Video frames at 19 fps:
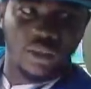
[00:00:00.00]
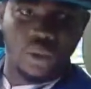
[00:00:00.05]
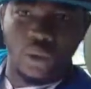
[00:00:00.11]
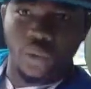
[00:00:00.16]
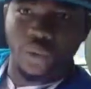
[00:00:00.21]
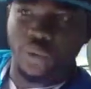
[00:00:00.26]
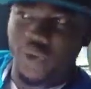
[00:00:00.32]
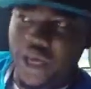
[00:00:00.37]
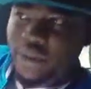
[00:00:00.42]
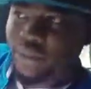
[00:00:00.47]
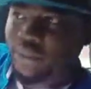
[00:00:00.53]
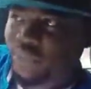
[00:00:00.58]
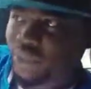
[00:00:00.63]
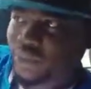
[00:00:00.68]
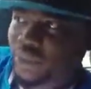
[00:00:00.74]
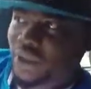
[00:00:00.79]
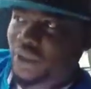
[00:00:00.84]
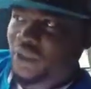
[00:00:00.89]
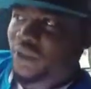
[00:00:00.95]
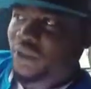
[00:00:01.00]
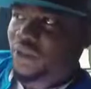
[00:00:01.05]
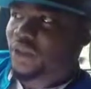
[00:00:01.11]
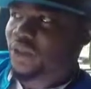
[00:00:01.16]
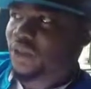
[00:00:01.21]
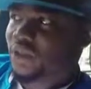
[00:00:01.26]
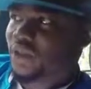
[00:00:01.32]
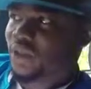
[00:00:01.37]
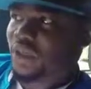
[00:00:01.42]
or rape
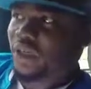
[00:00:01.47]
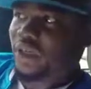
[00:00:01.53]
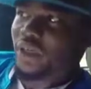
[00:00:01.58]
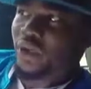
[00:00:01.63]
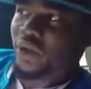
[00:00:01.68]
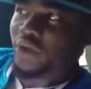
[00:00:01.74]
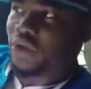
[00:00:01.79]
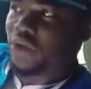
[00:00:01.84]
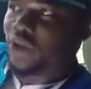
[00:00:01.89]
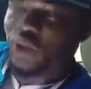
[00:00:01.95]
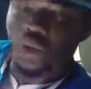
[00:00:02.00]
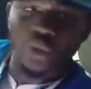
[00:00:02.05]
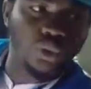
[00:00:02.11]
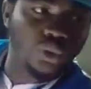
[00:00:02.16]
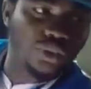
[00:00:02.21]
a girl